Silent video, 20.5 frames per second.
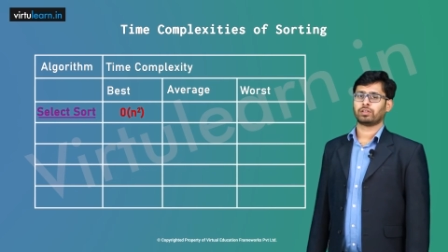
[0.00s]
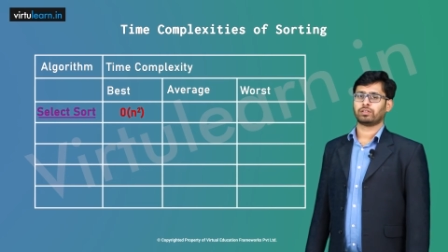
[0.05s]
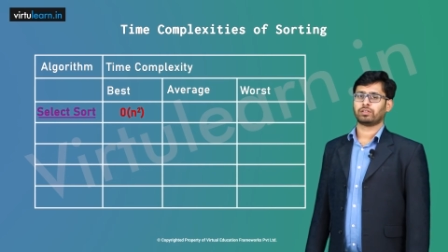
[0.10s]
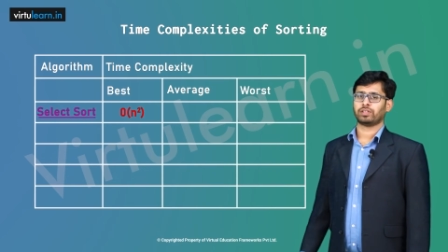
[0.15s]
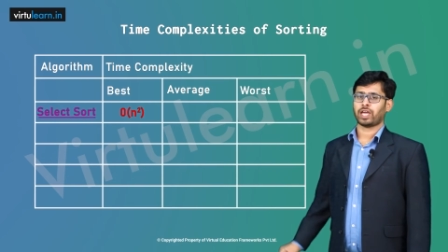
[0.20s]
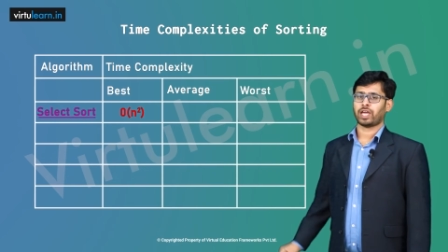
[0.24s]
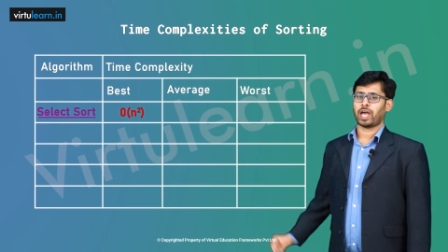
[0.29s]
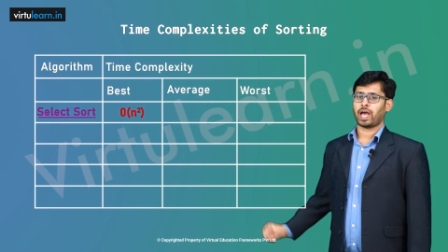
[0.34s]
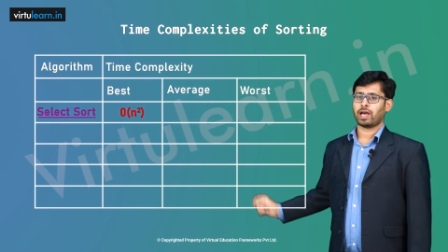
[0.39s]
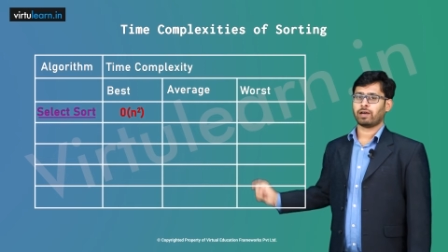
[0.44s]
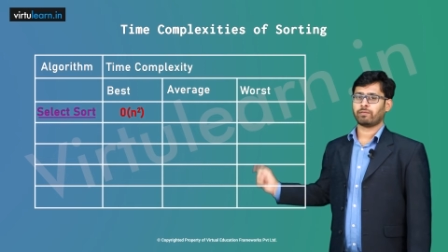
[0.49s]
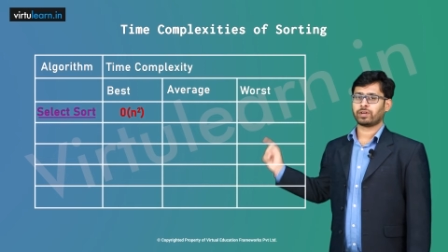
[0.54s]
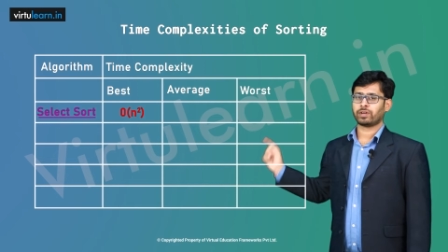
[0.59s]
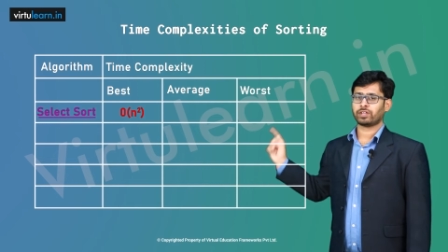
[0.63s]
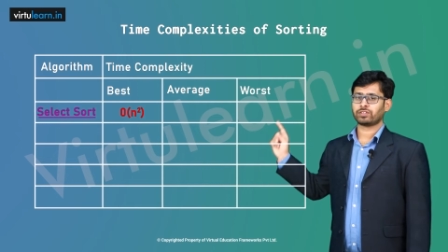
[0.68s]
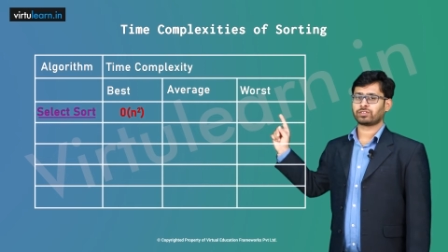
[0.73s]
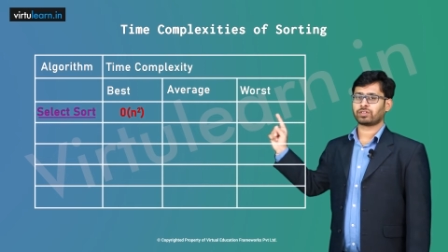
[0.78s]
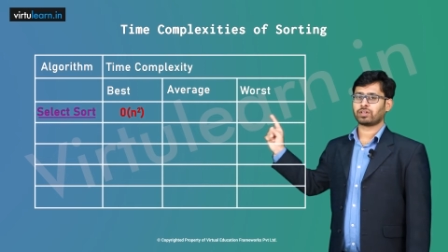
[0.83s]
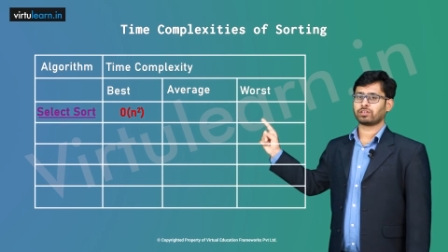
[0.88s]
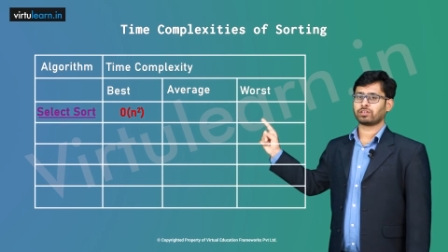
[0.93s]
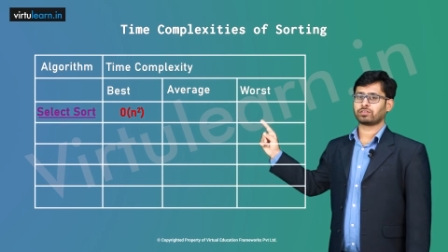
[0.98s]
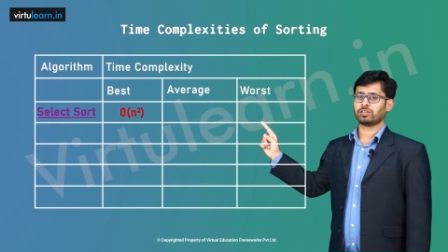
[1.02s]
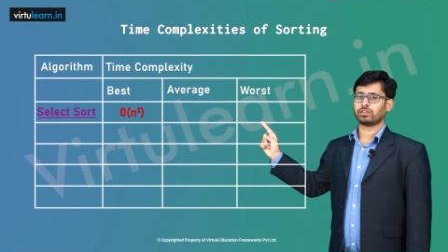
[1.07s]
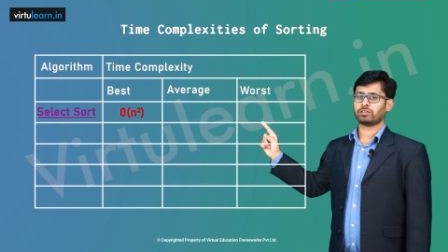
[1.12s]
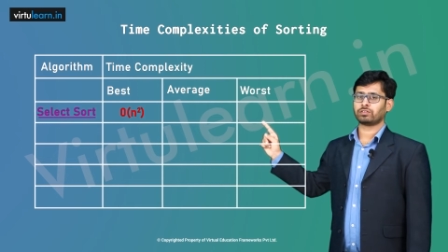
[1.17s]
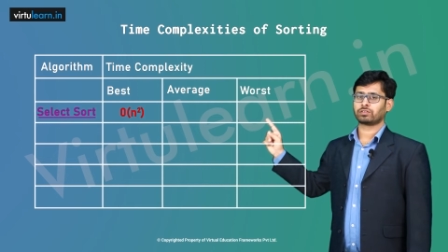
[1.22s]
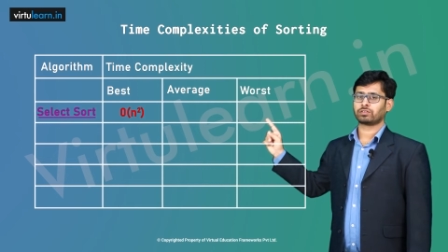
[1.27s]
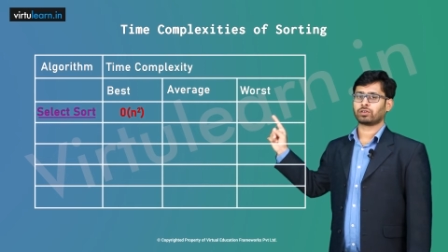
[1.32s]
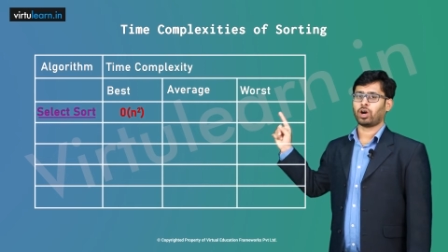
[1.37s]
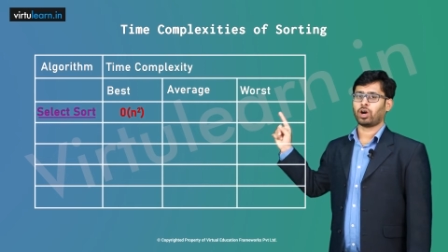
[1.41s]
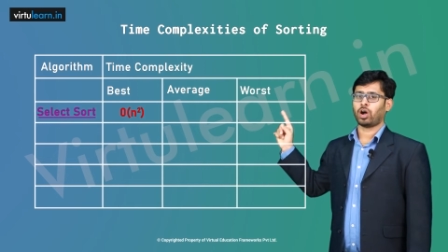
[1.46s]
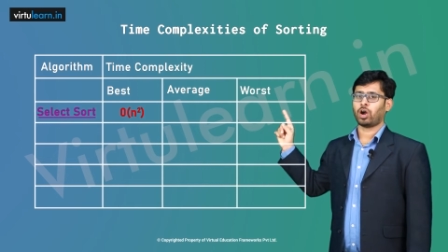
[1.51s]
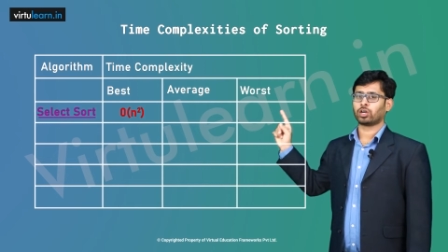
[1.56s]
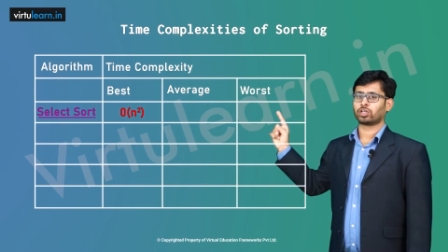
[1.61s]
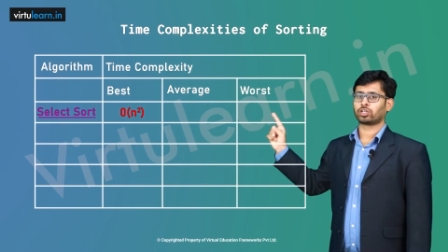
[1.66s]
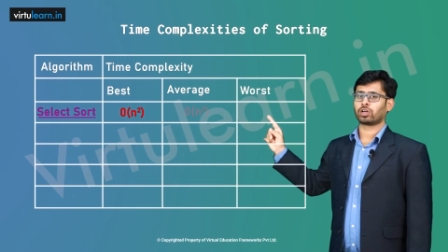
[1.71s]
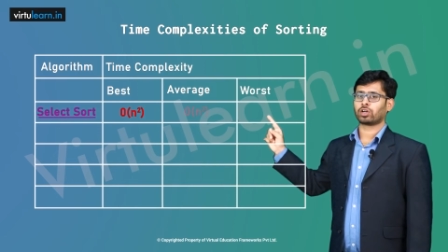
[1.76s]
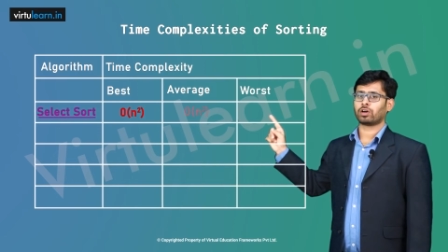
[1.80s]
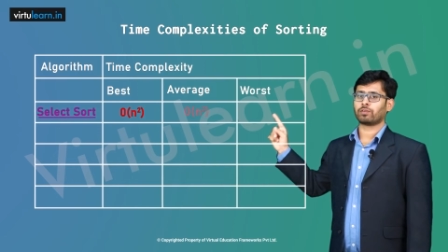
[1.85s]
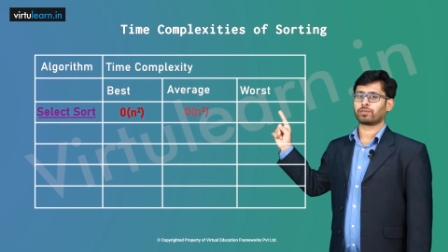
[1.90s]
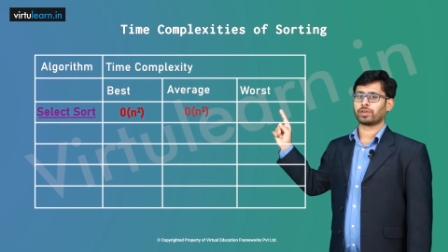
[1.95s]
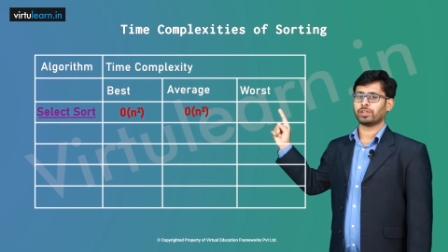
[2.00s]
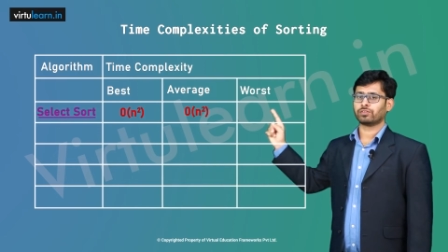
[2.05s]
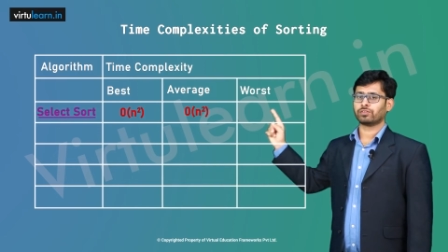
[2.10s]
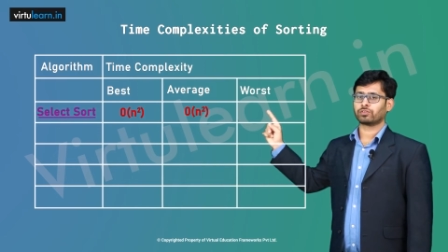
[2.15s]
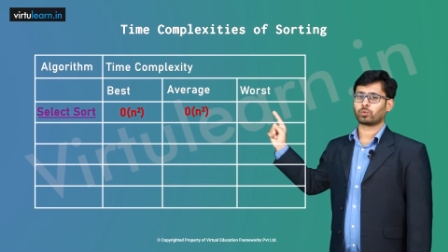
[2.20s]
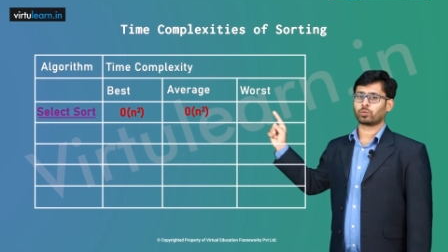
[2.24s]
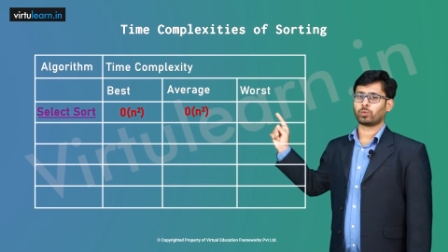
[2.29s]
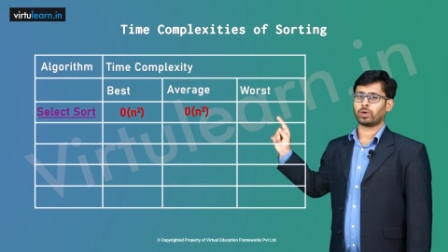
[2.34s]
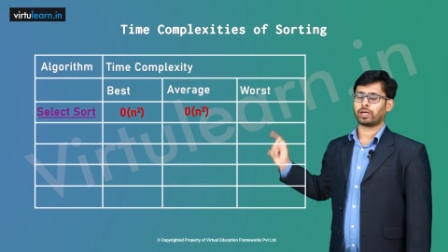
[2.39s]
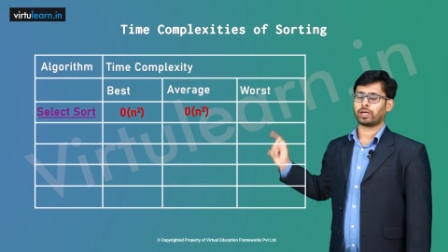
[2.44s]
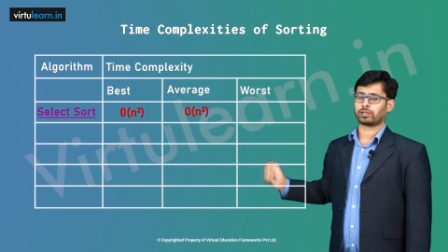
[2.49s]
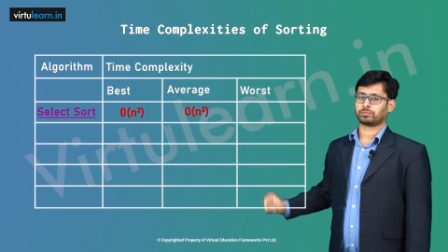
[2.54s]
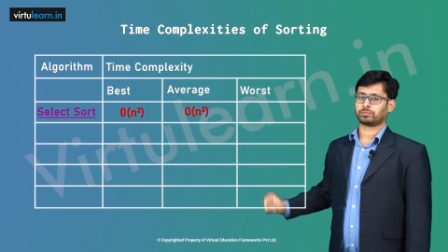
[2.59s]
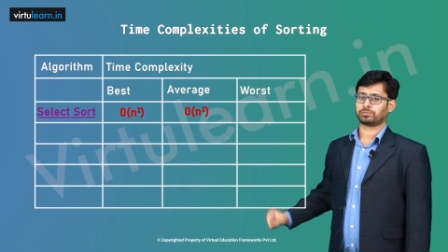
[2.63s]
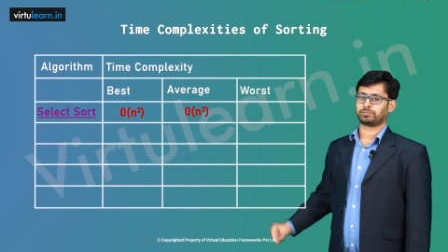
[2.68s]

The average case is order of n square.